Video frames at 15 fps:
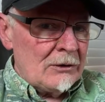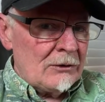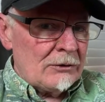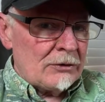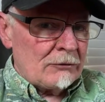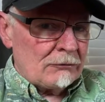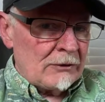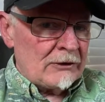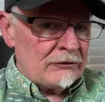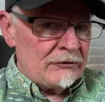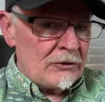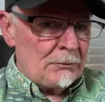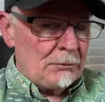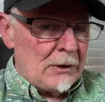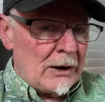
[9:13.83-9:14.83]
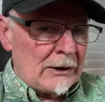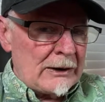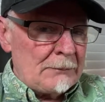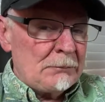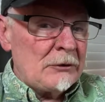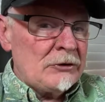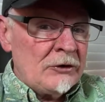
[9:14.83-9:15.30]
the rest of your
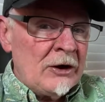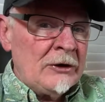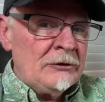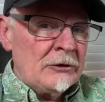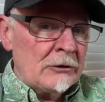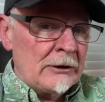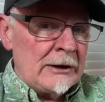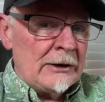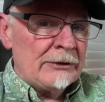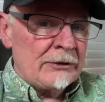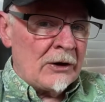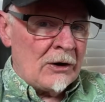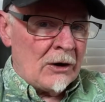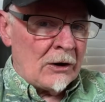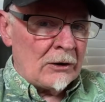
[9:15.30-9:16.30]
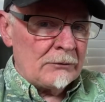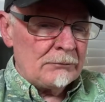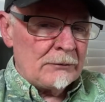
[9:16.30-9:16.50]
body, particularly the heart,